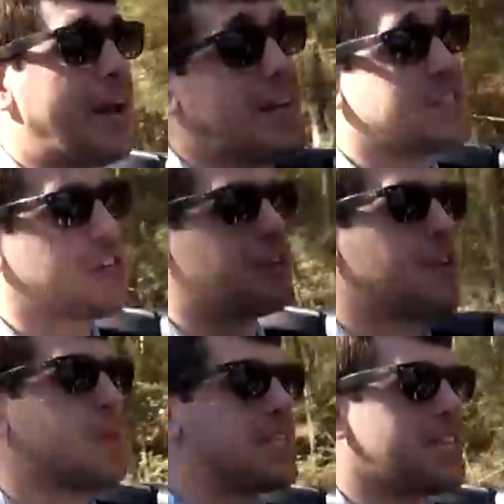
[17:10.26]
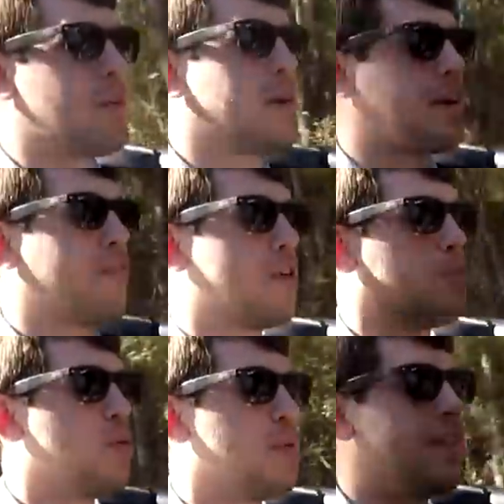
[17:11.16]
I guess you could do it with a ZL1
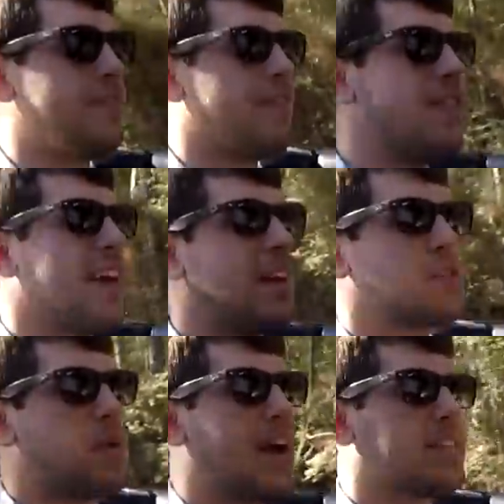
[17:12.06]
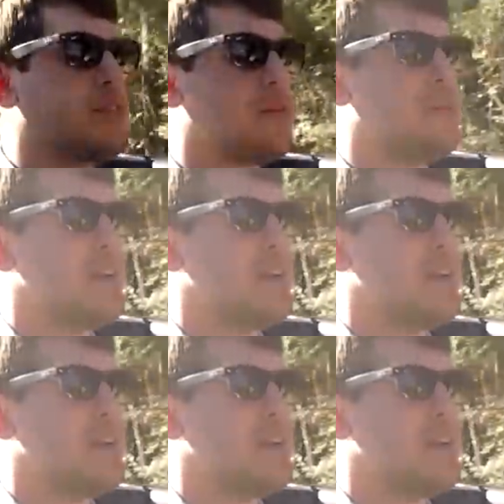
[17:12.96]
convertible, but then that goes back to